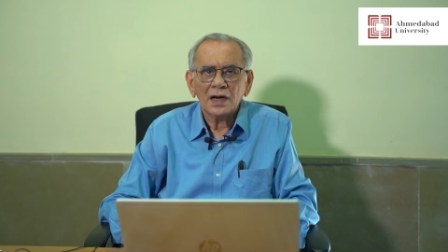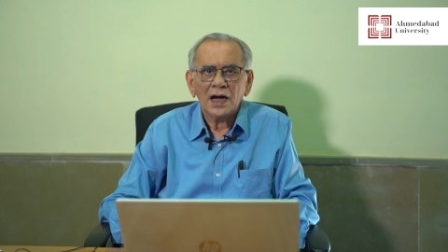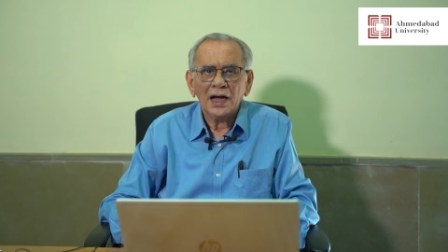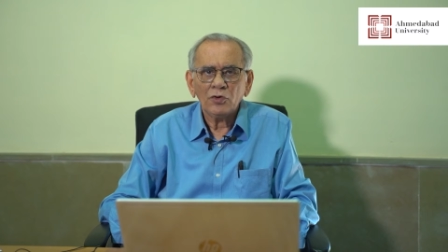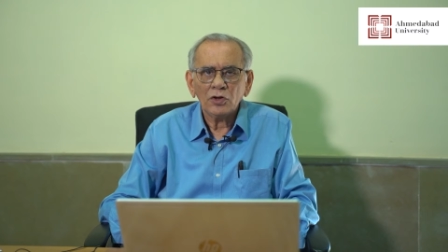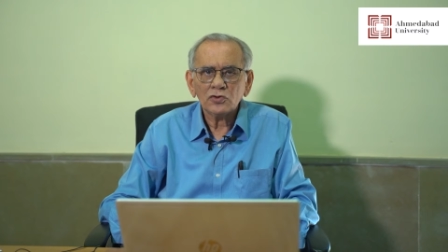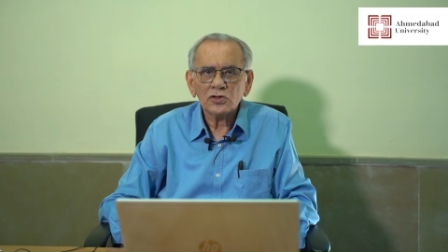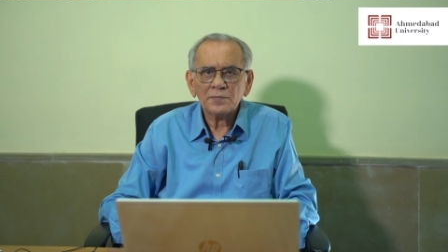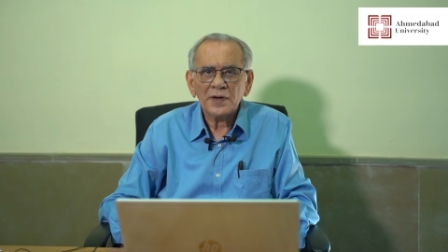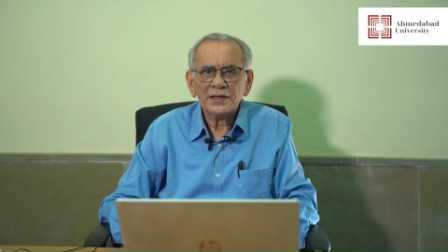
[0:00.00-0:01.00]
I have also
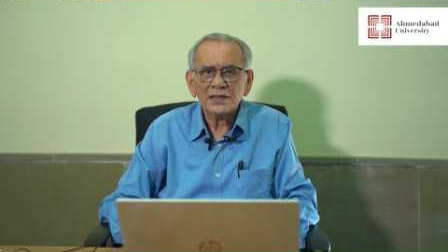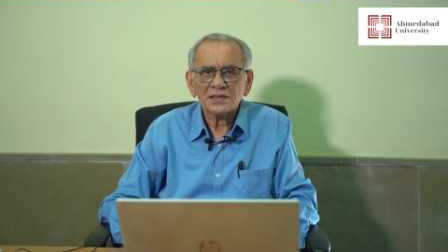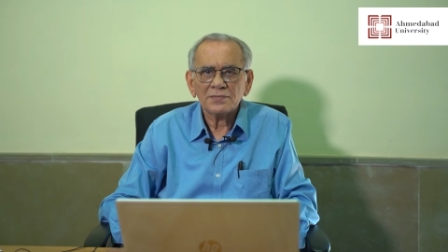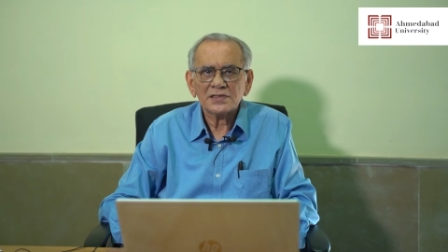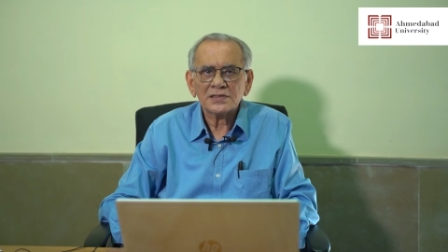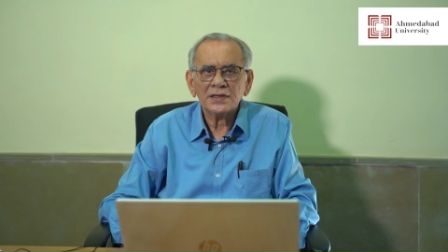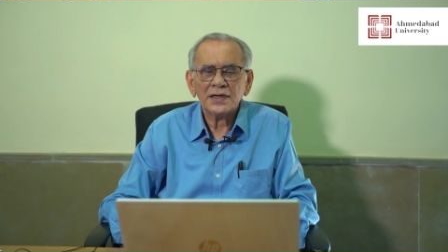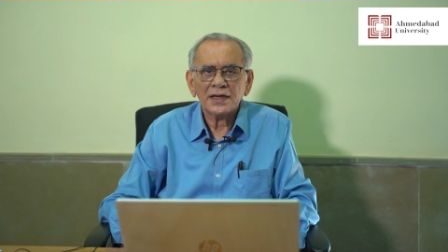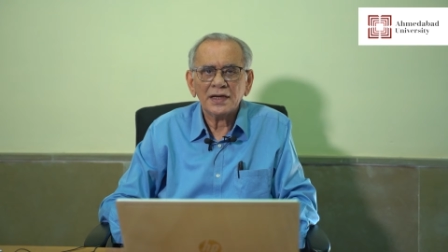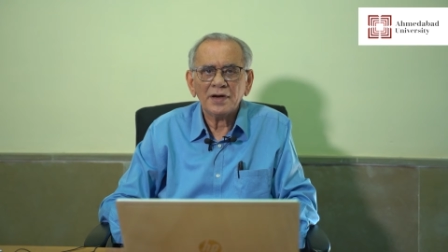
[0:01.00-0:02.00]
spent a semester
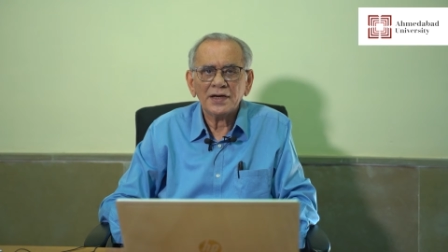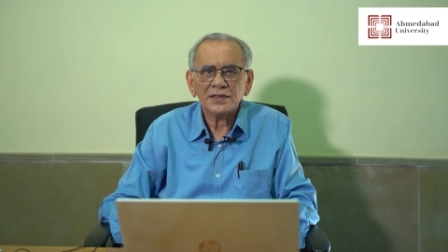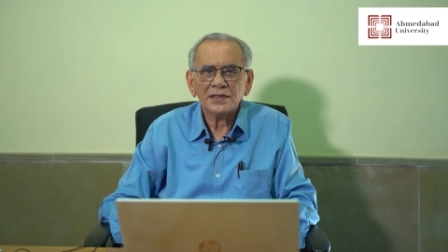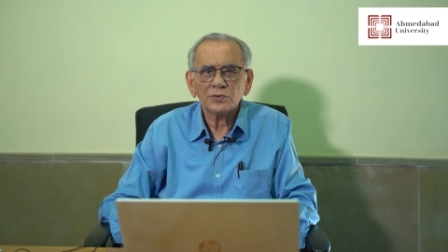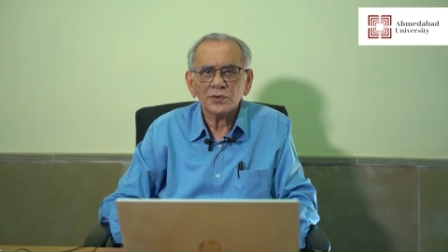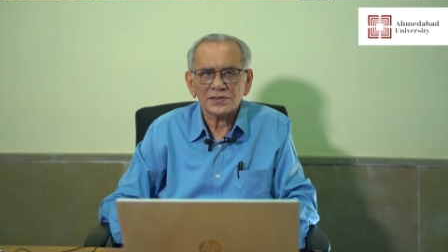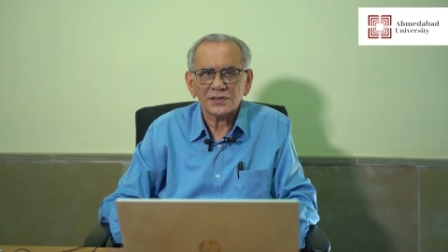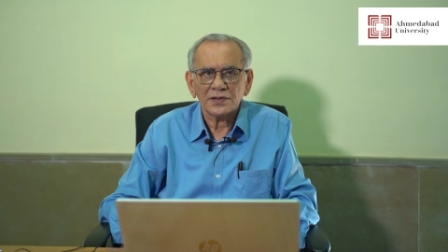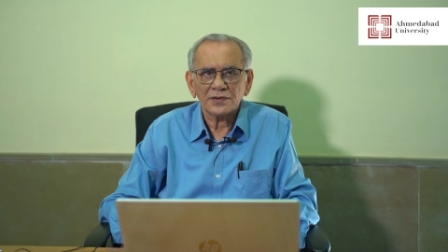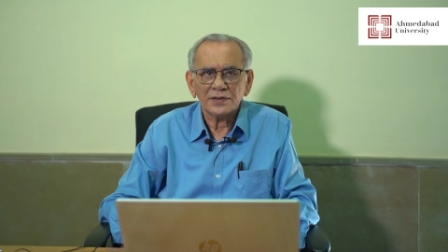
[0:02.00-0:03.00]
at MIT USA.
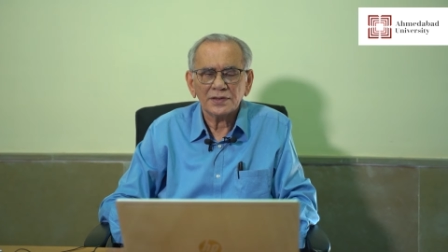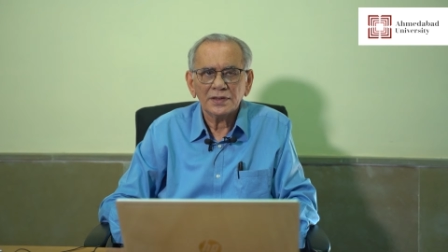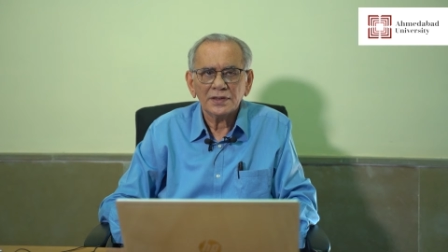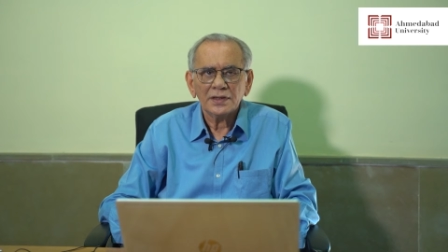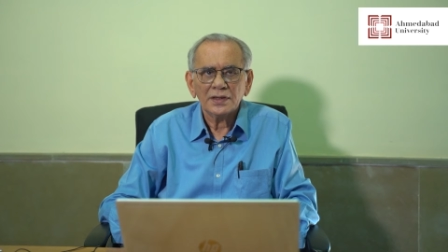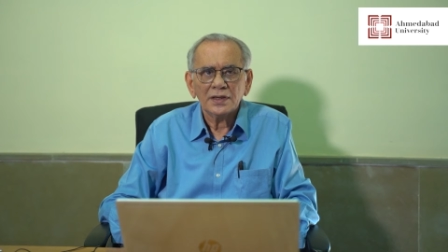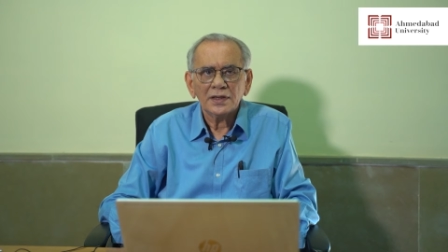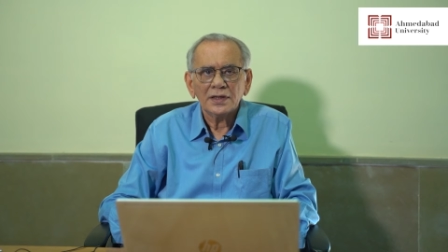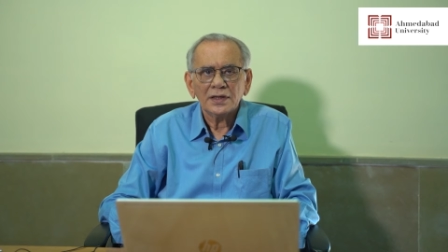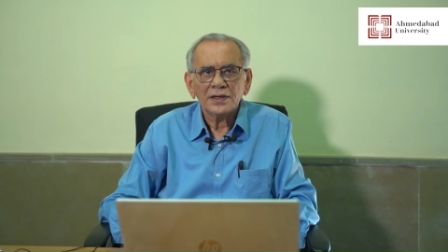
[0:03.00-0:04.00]

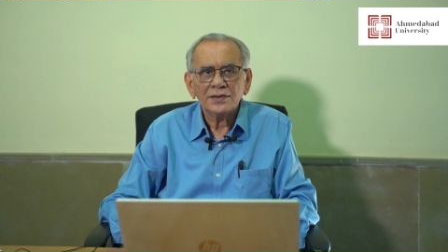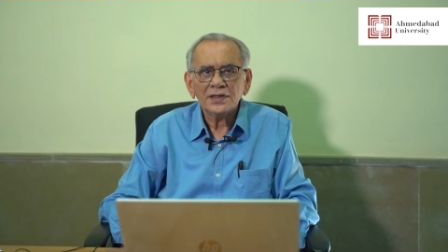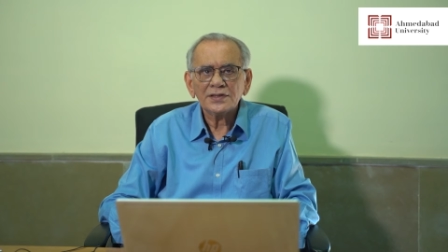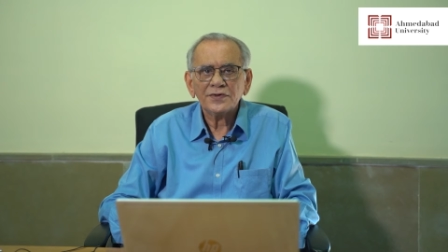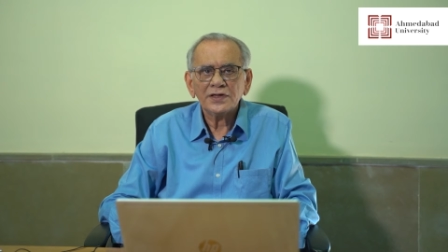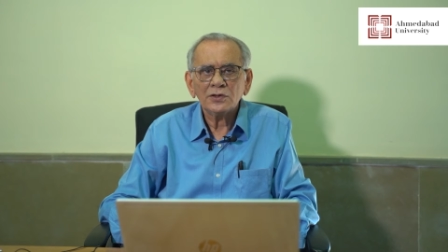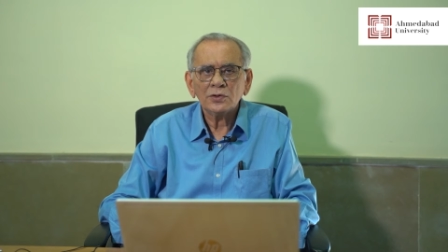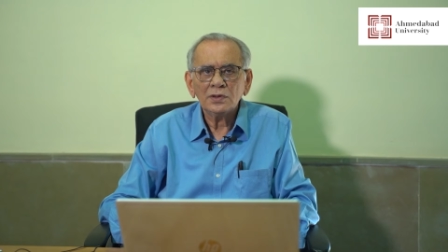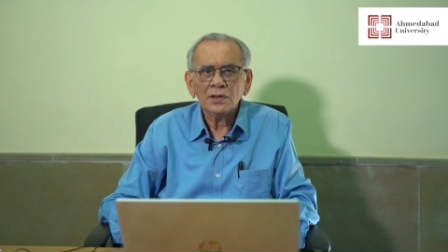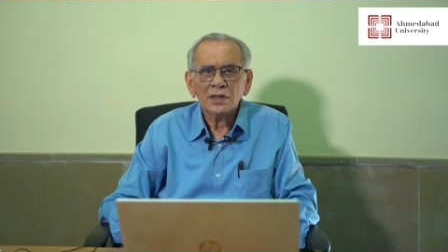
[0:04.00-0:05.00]
In this
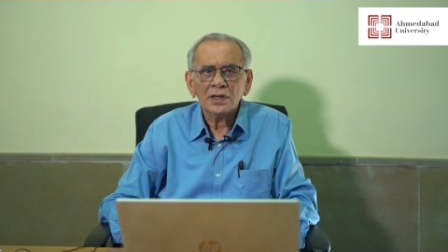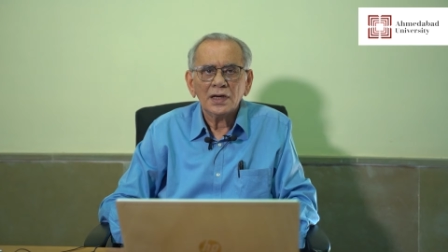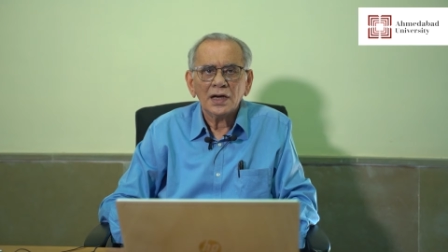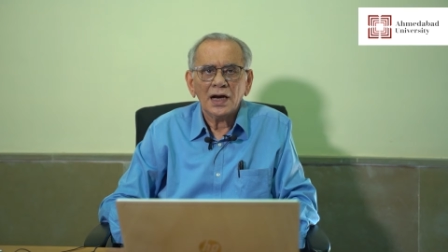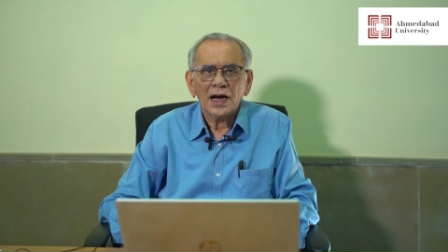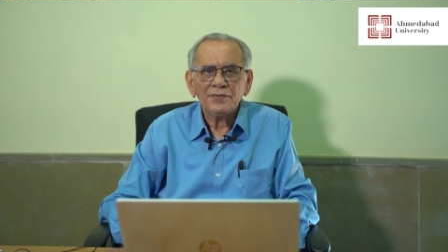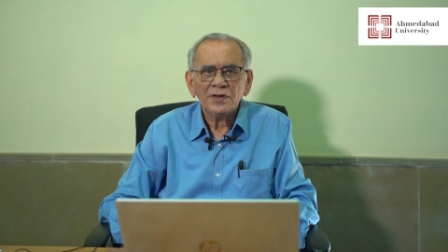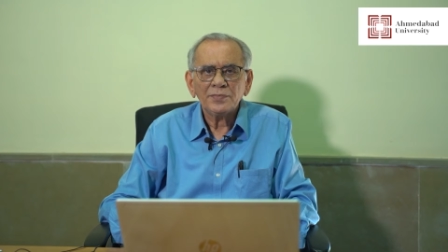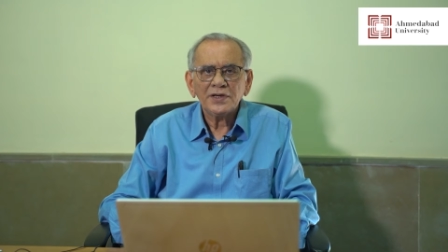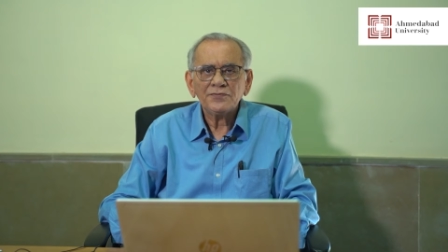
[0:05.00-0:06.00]
video, I will
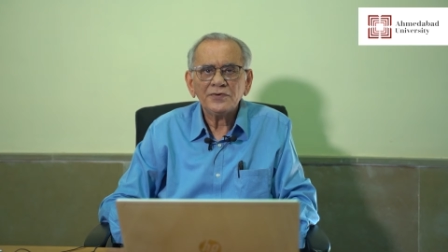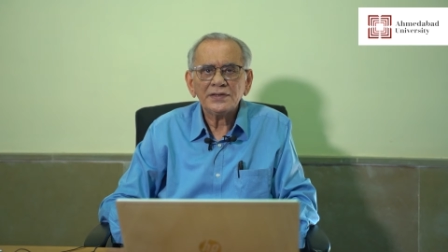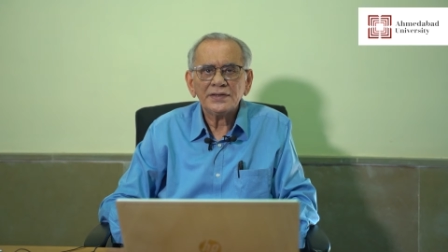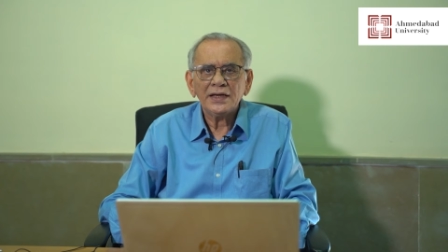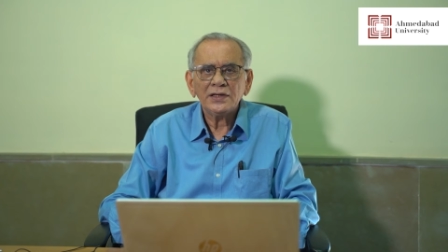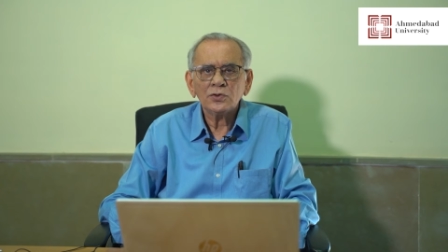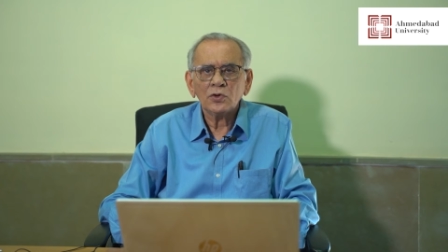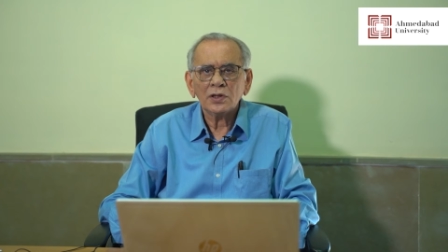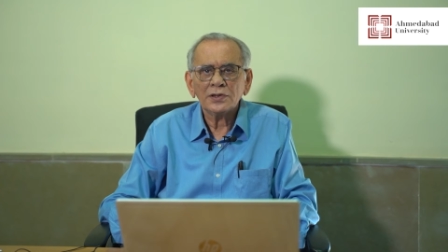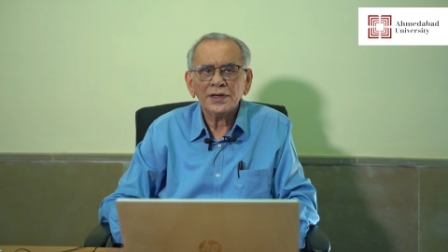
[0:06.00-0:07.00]
briefly tell you
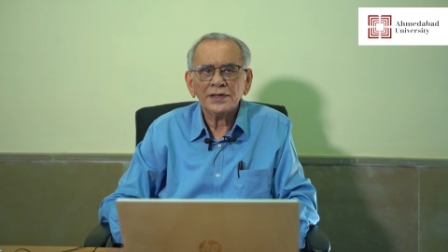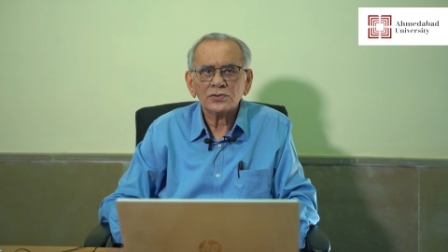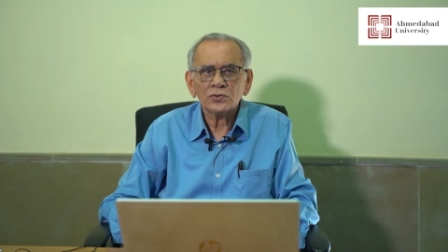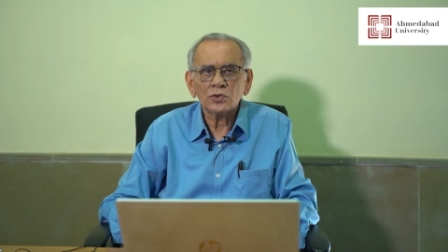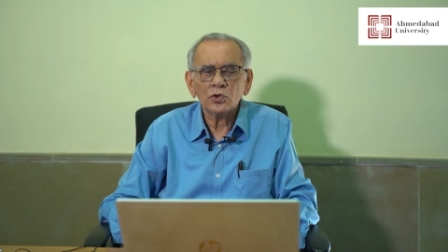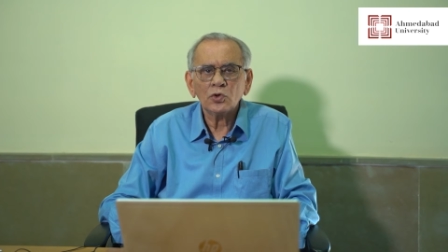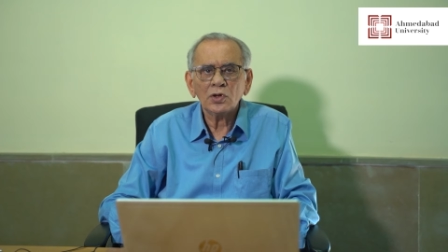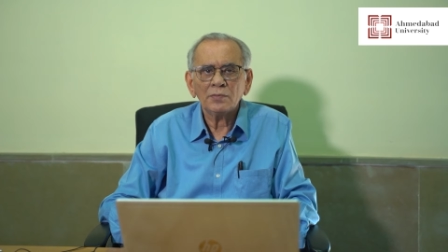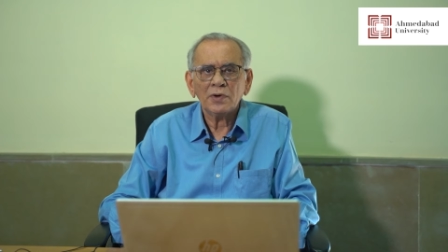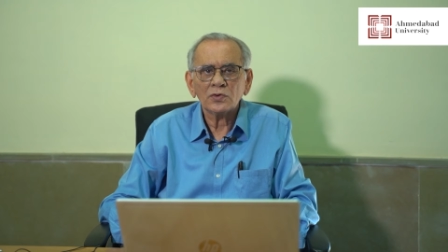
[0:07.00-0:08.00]
all there is to know
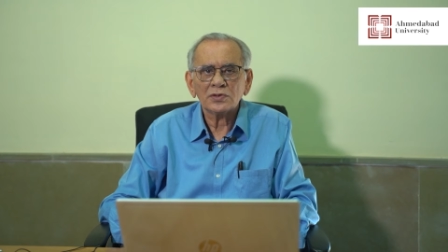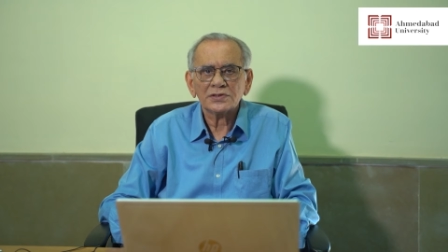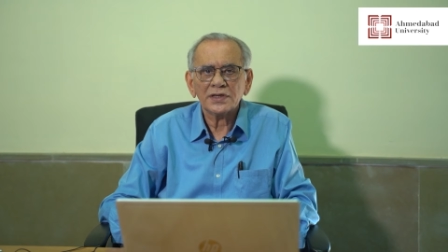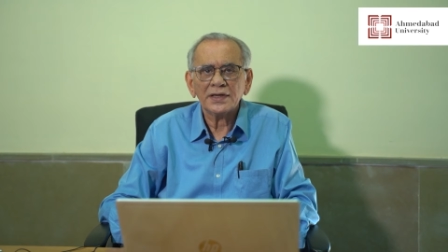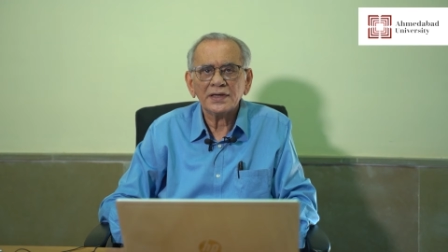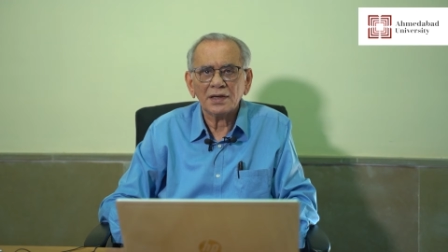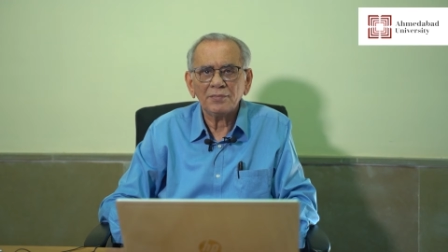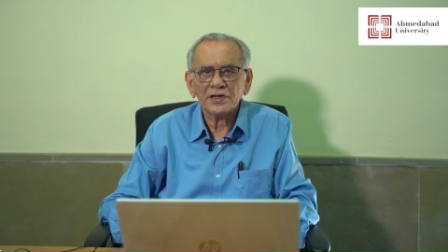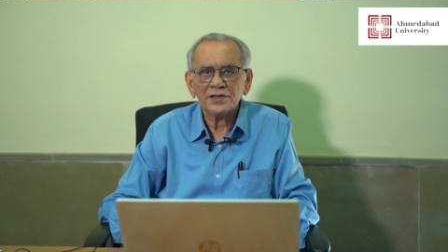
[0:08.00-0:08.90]
about studying chemical